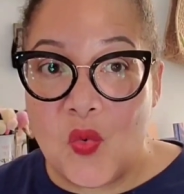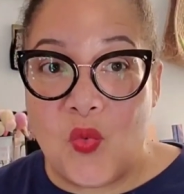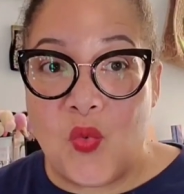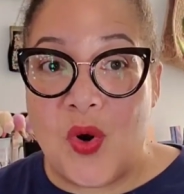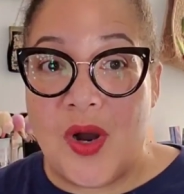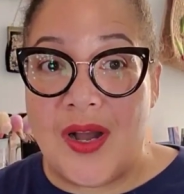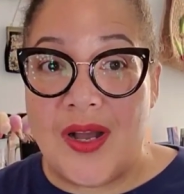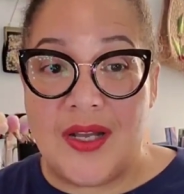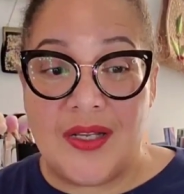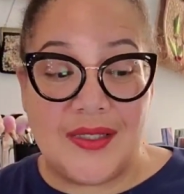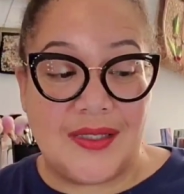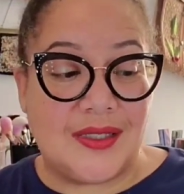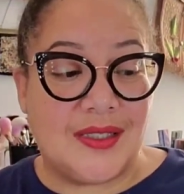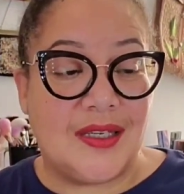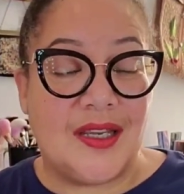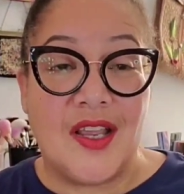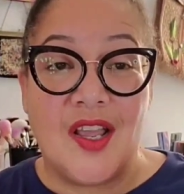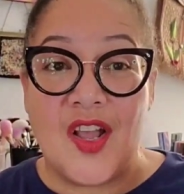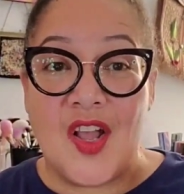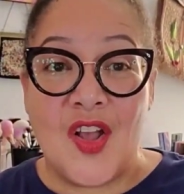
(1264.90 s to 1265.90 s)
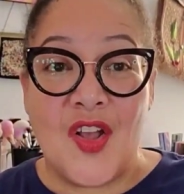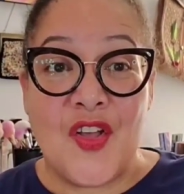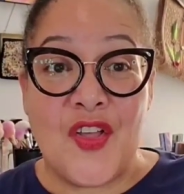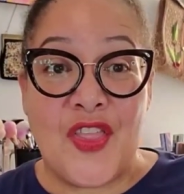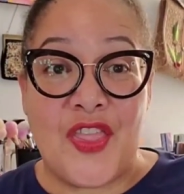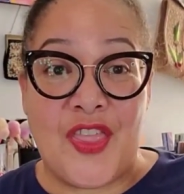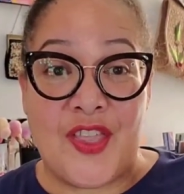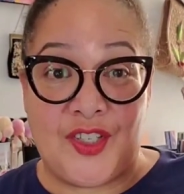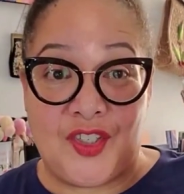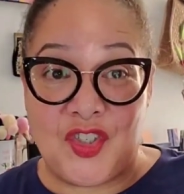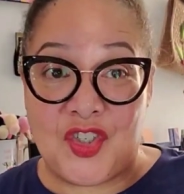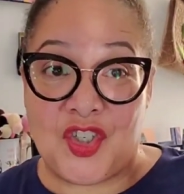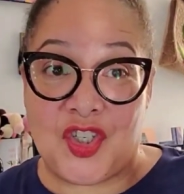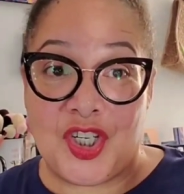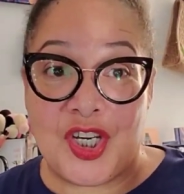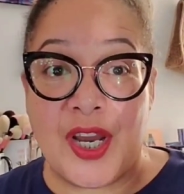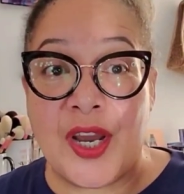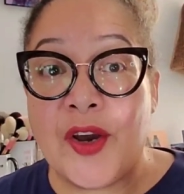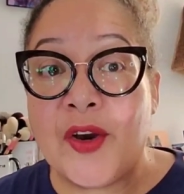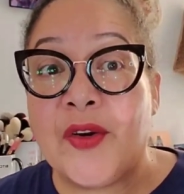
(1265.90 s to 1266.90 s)
was the
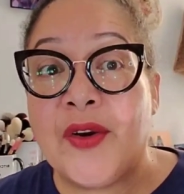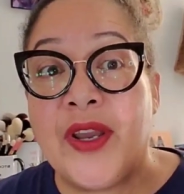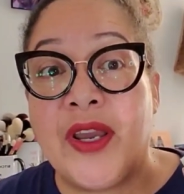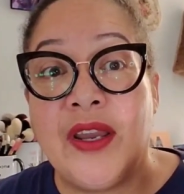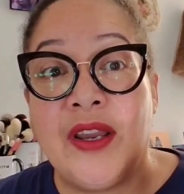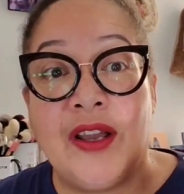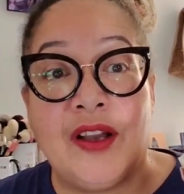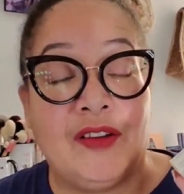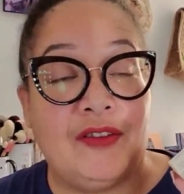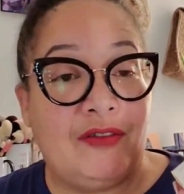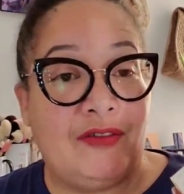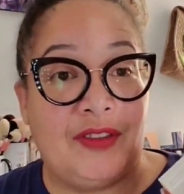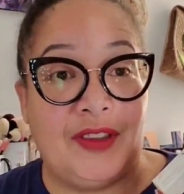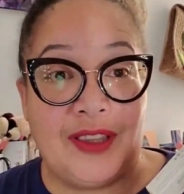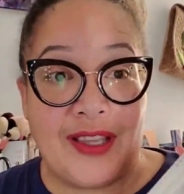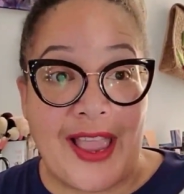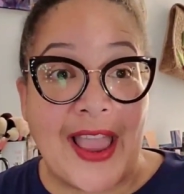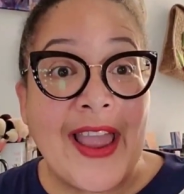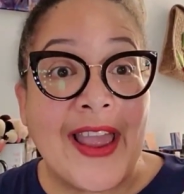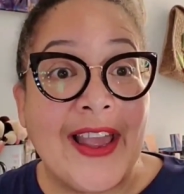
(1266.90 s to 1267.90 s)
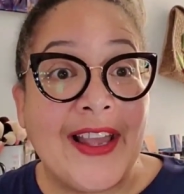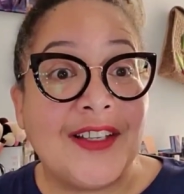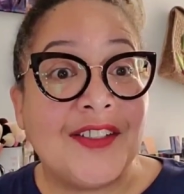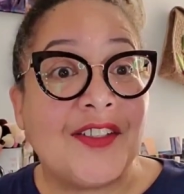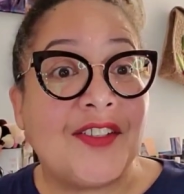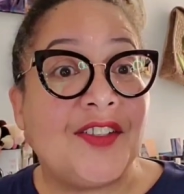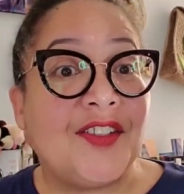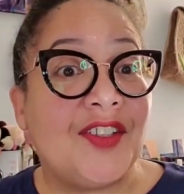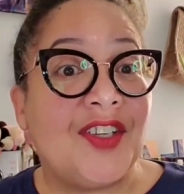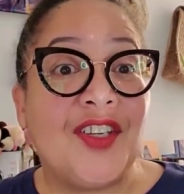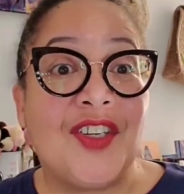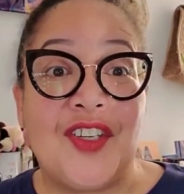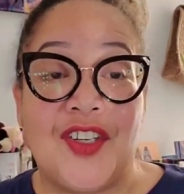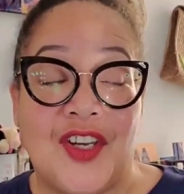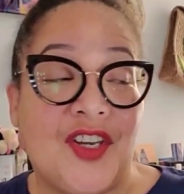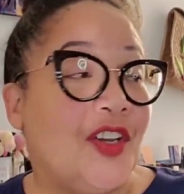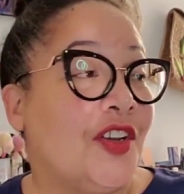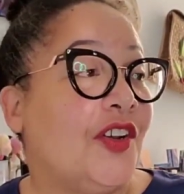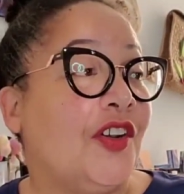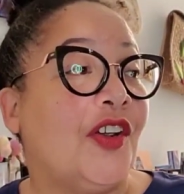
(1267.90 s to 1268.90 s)
cherry of last
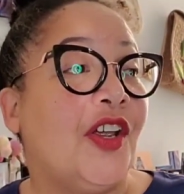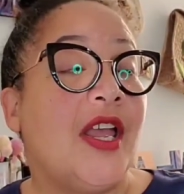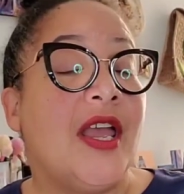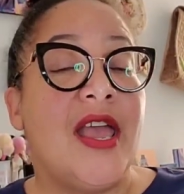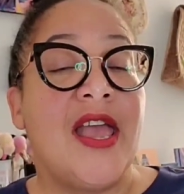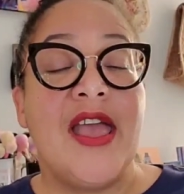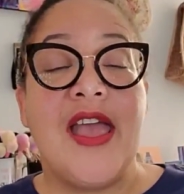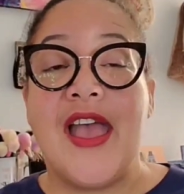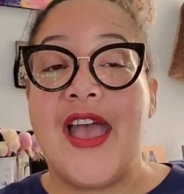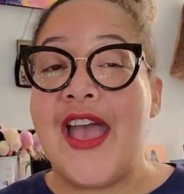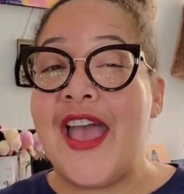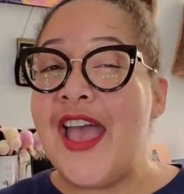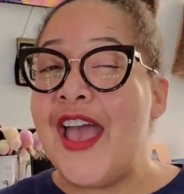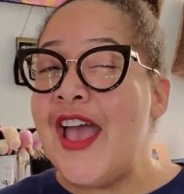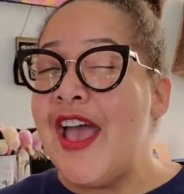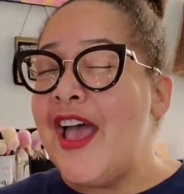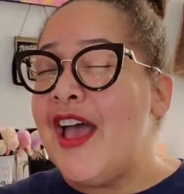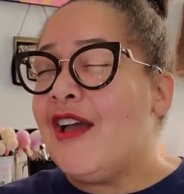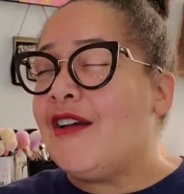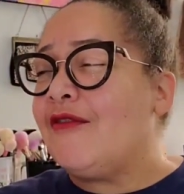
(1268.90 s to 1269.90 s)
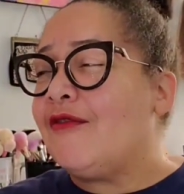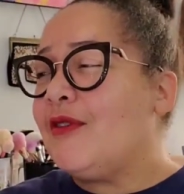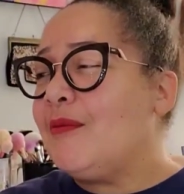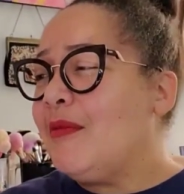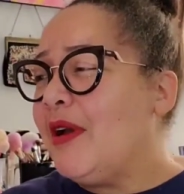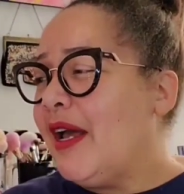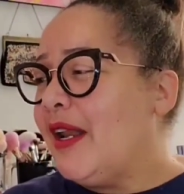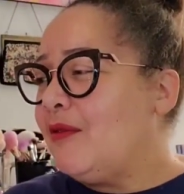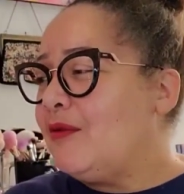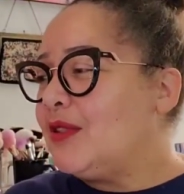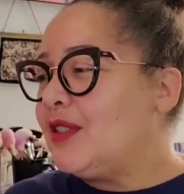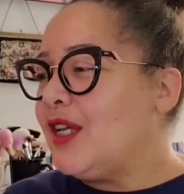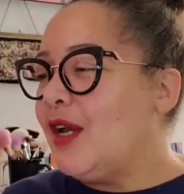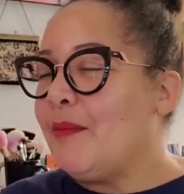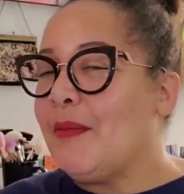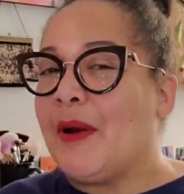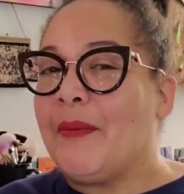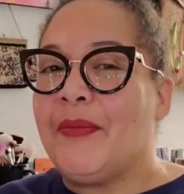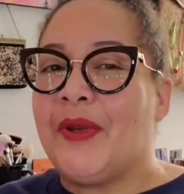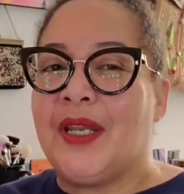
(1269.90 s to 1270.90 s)
year. Everybody was
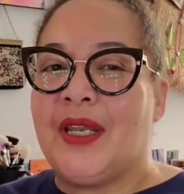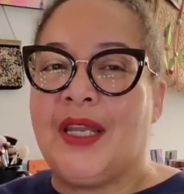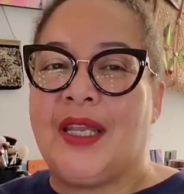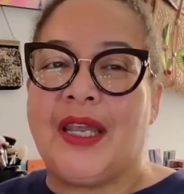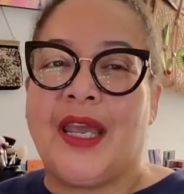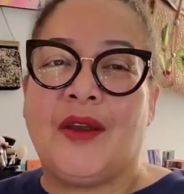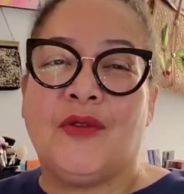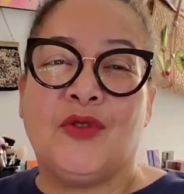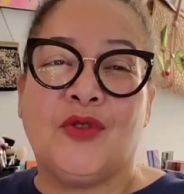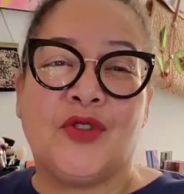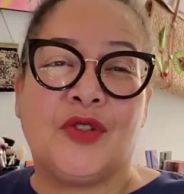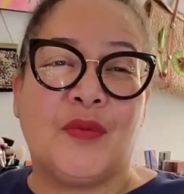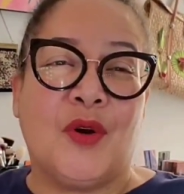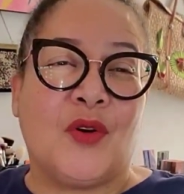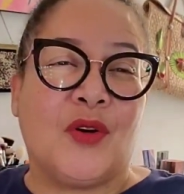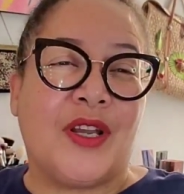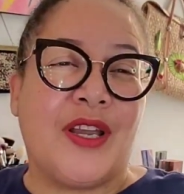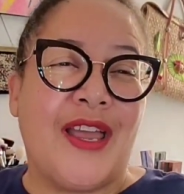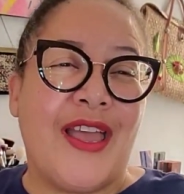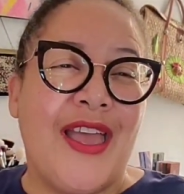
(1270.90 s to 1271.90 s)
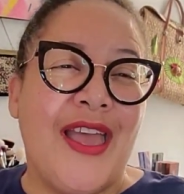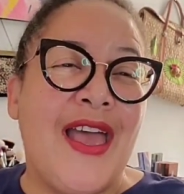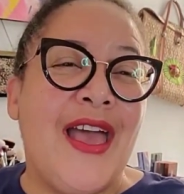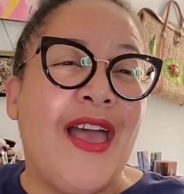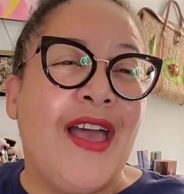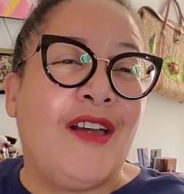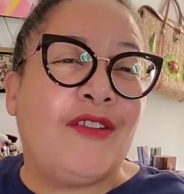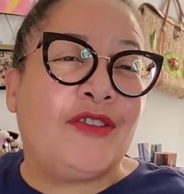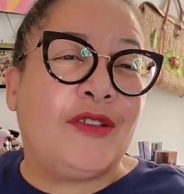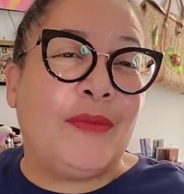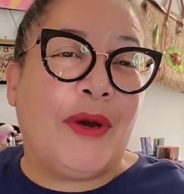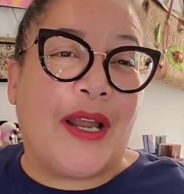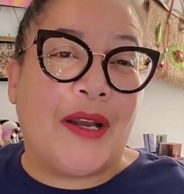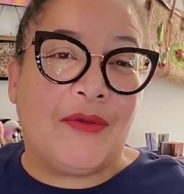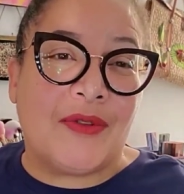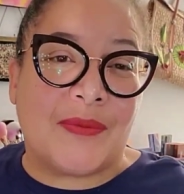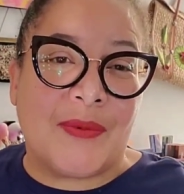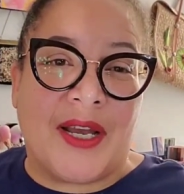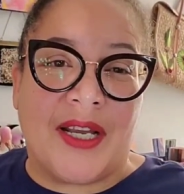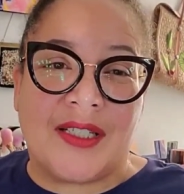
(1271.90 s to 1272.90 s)
talking about BDK Rouge Smoking. Everybody
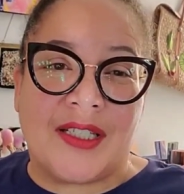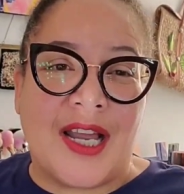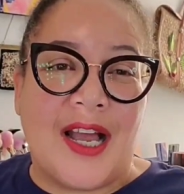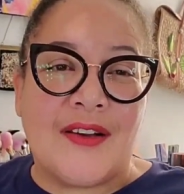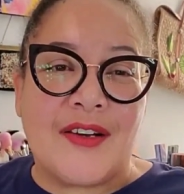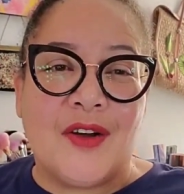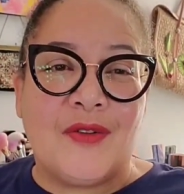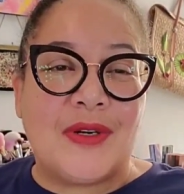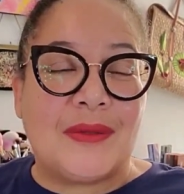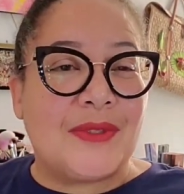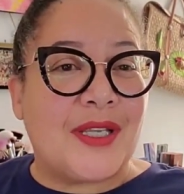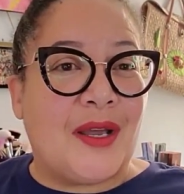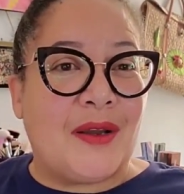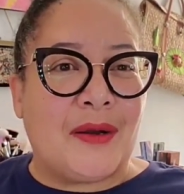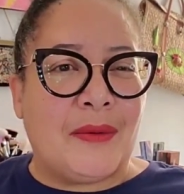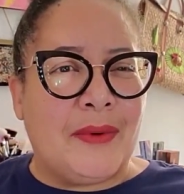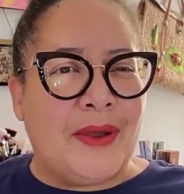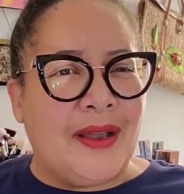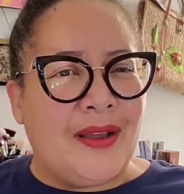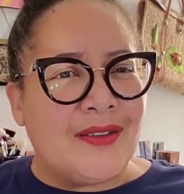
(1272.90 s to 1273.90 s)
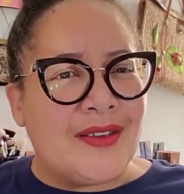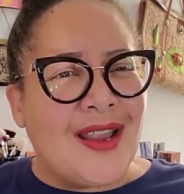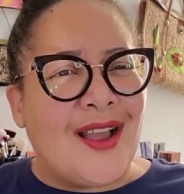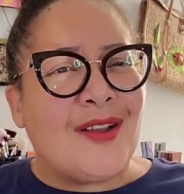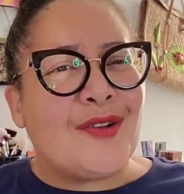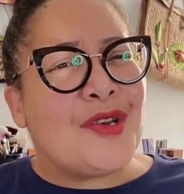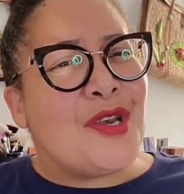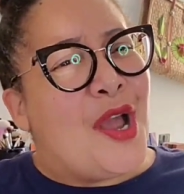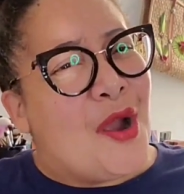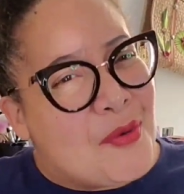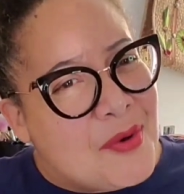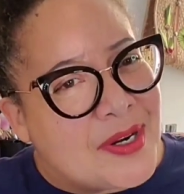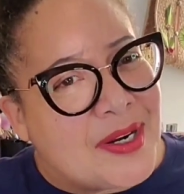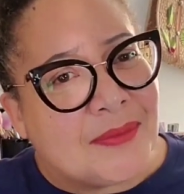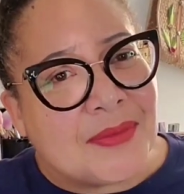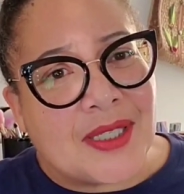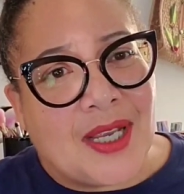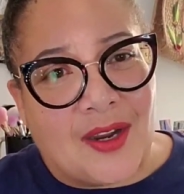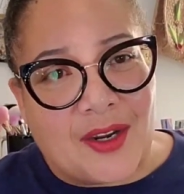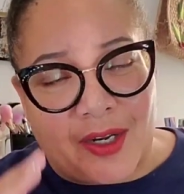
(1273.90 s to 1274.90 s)
was mad. Y'all know what I'm talking about? Y'all know what
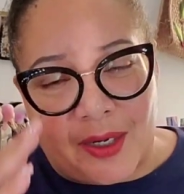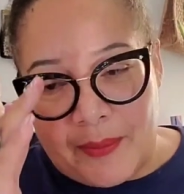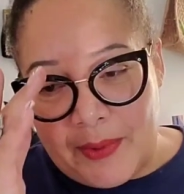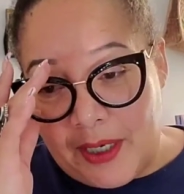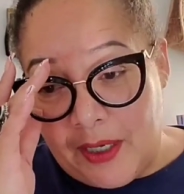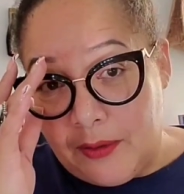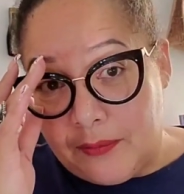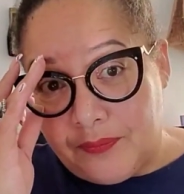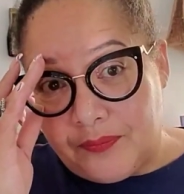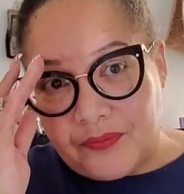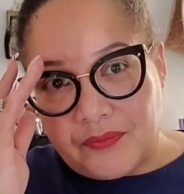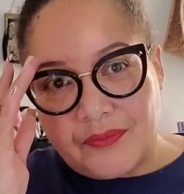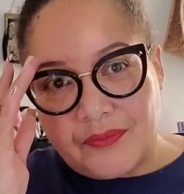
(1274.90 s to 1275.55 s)
I'm talking about.